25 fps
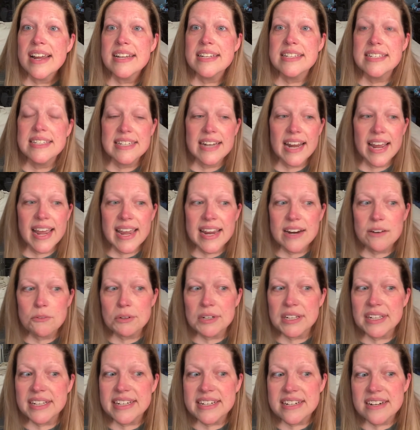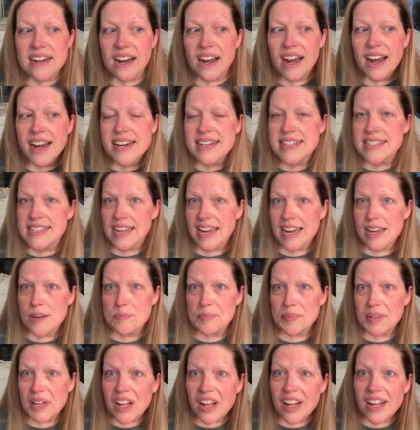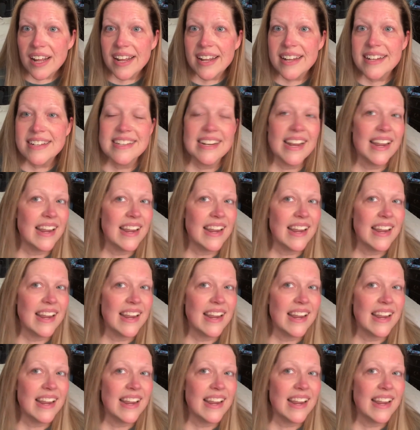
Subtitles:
It's staying really nice and blonde